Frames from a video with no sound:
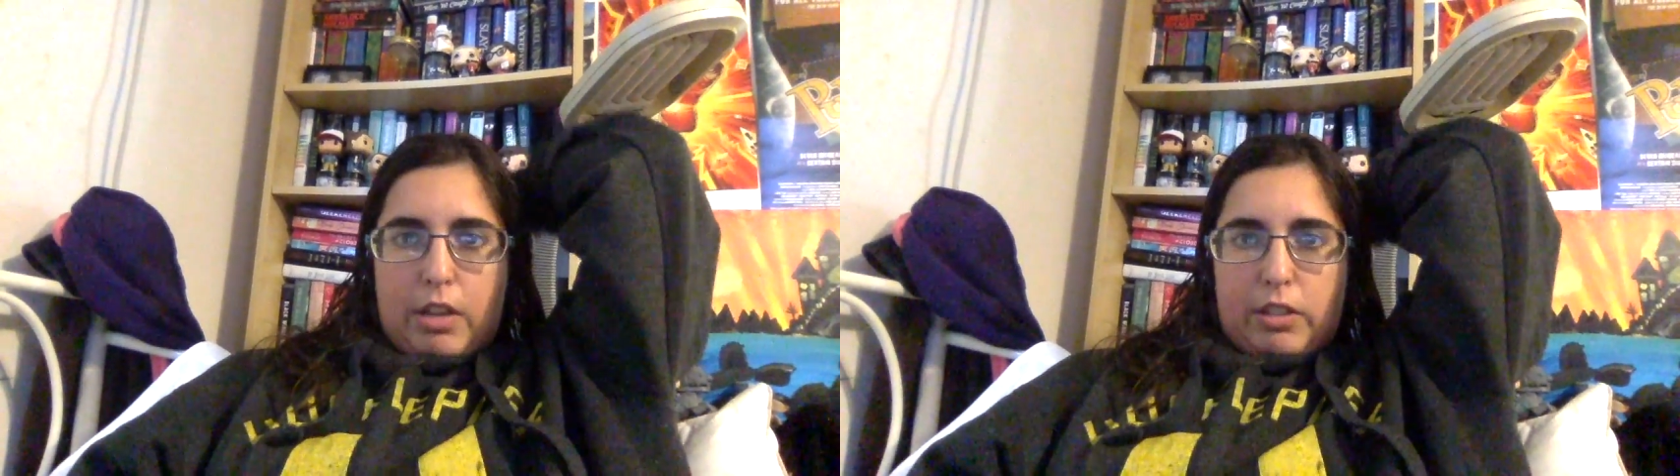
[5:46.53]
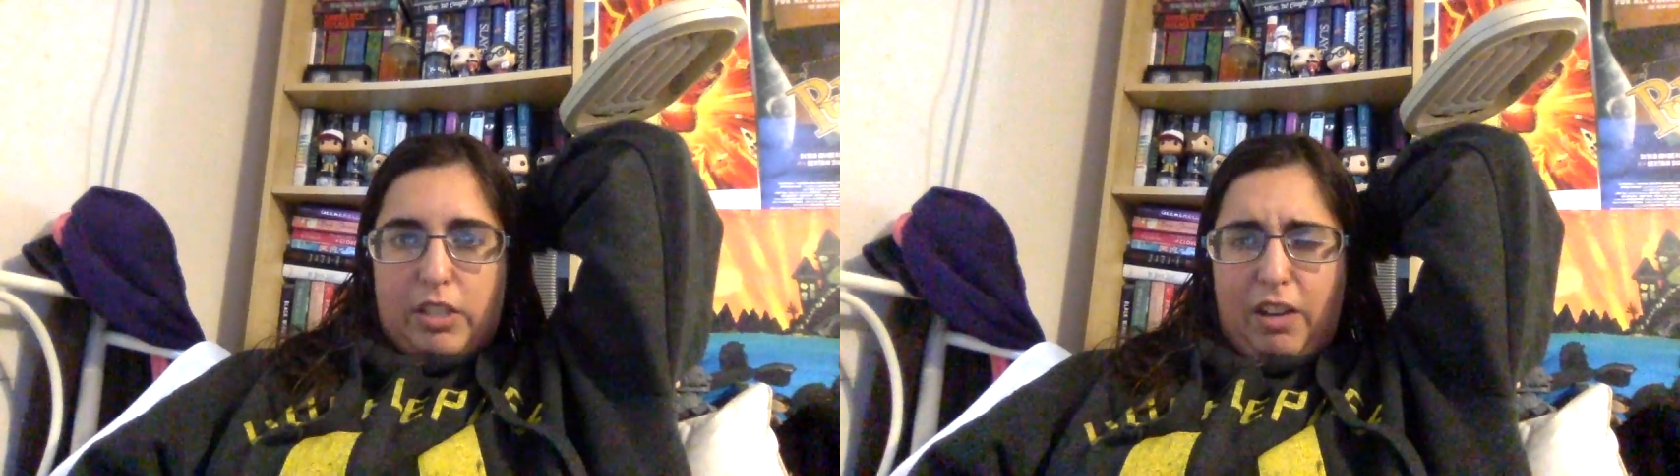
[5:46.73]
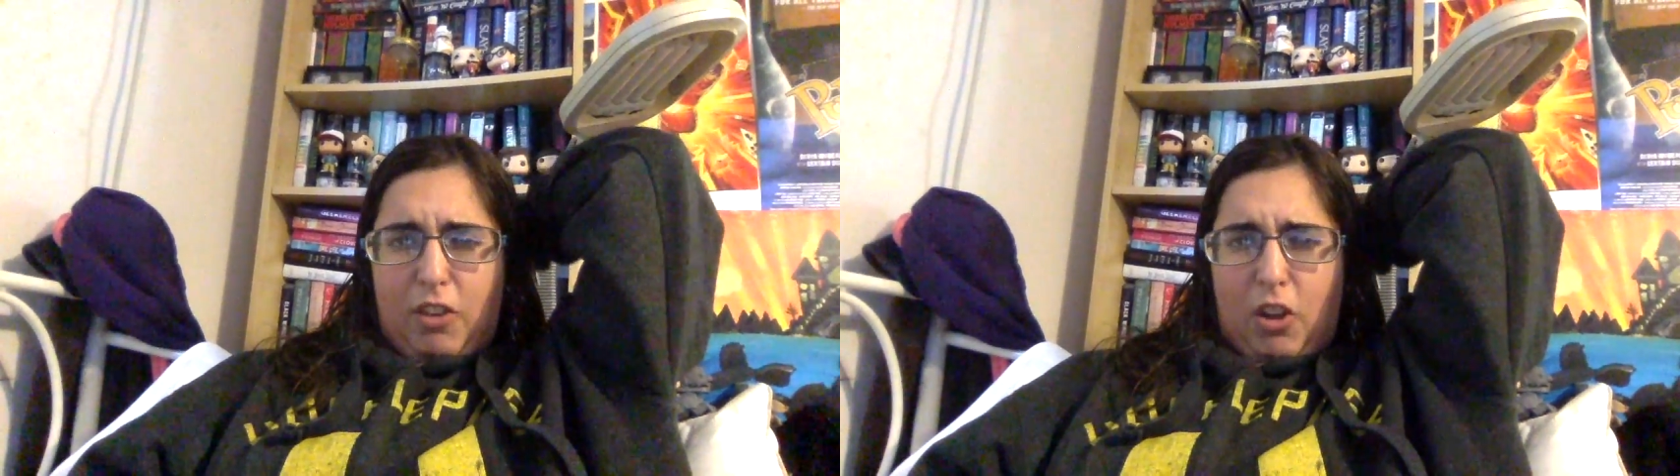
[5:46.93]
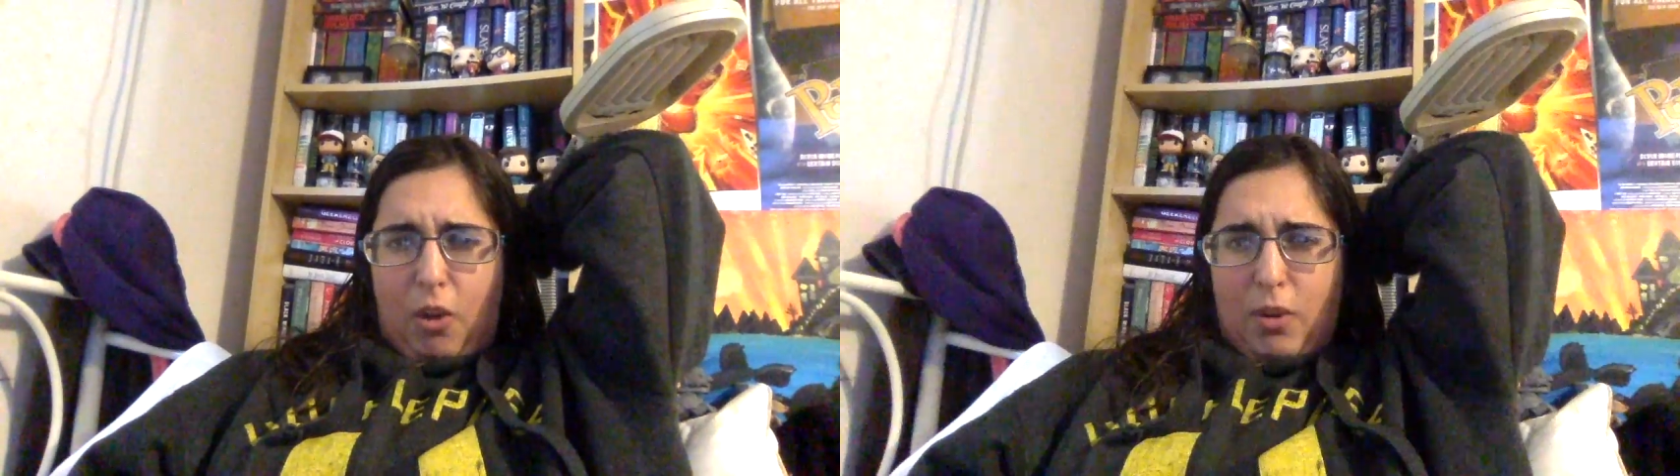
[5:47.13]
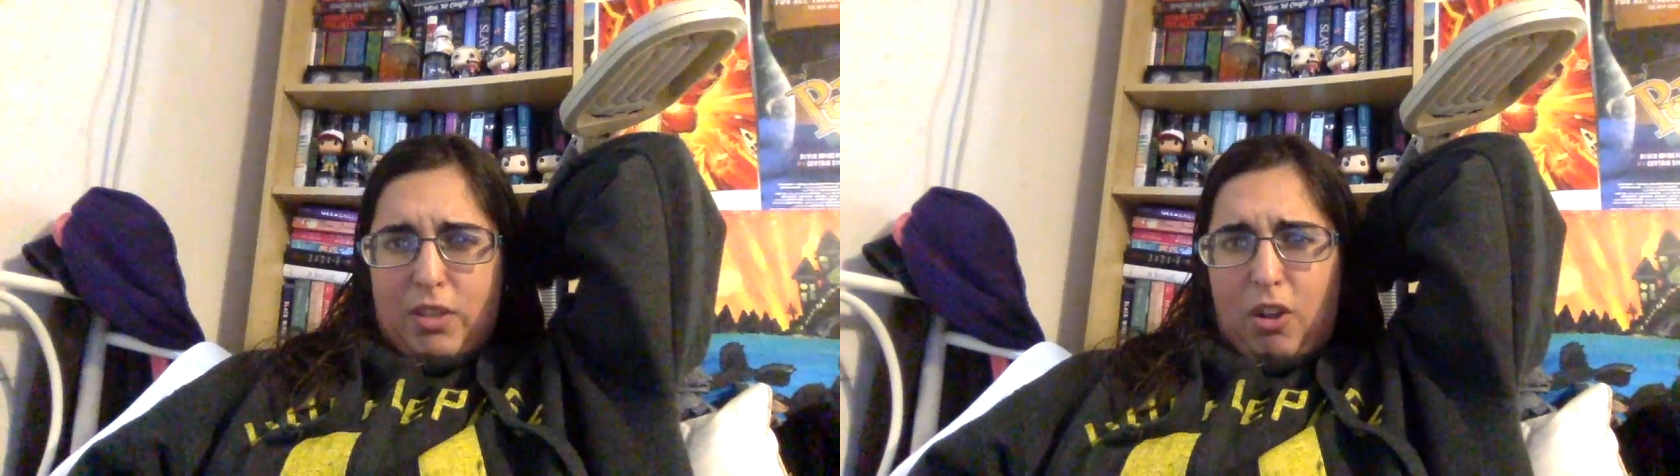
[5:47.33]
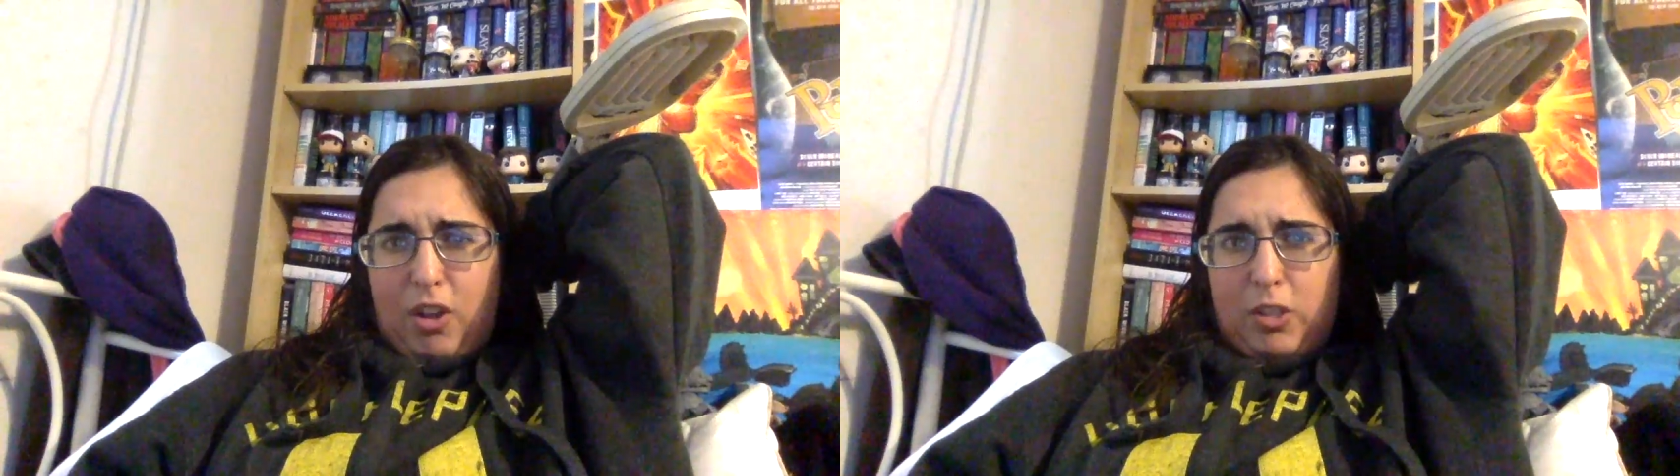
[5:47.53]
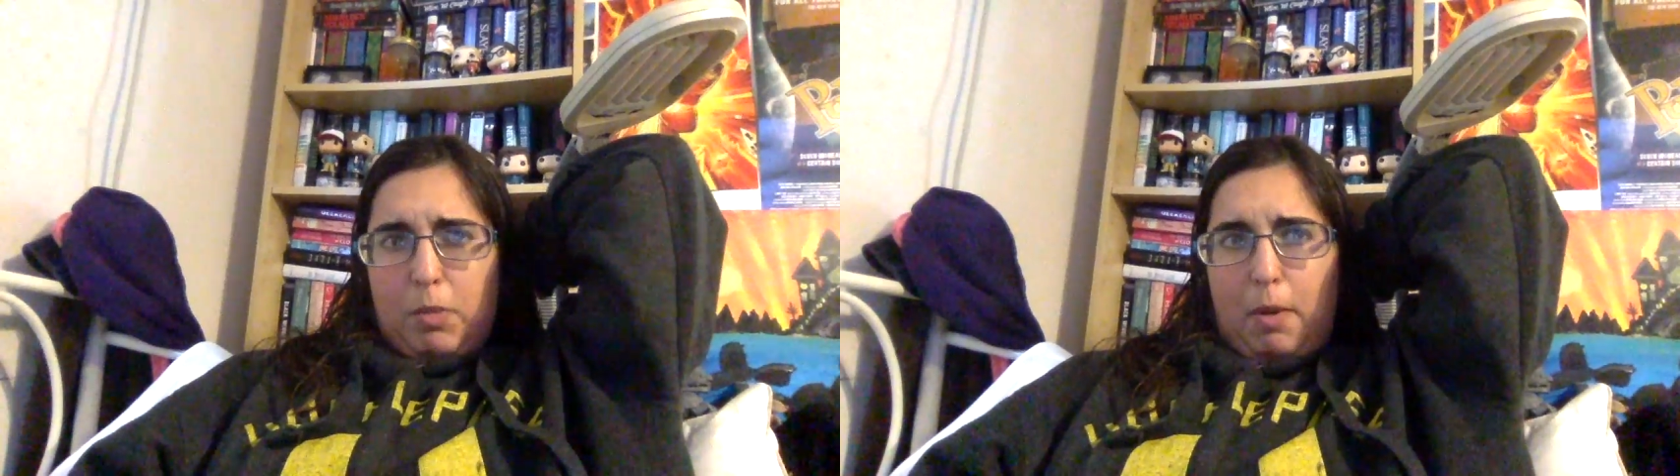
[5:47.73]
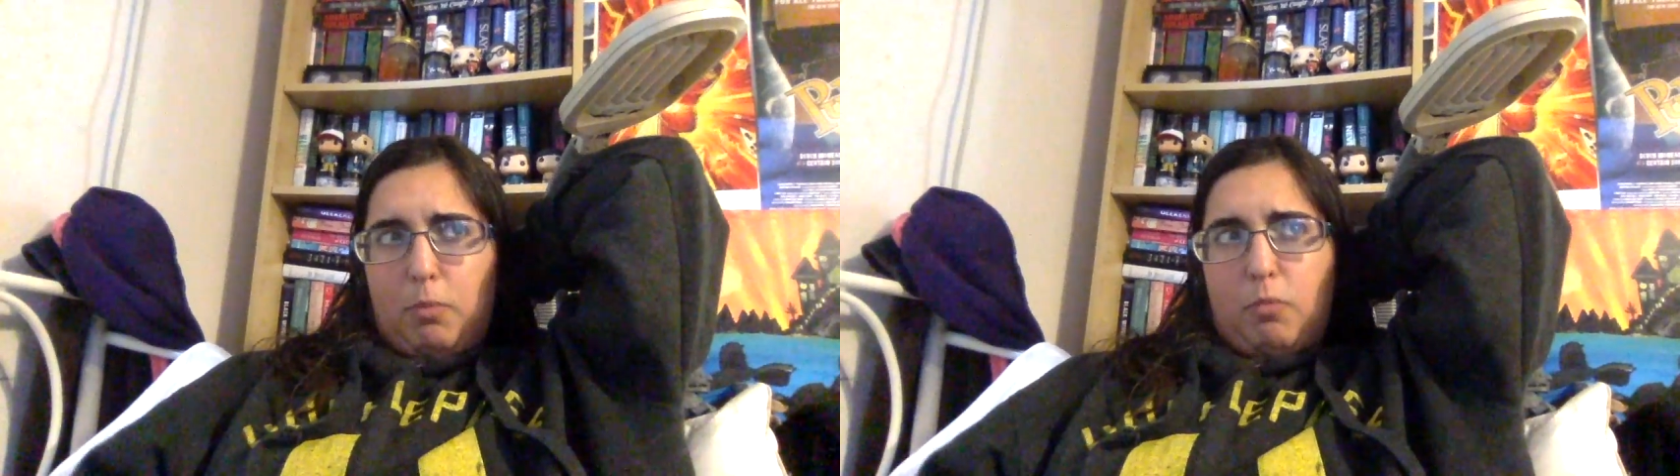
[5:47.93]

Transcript: it talks about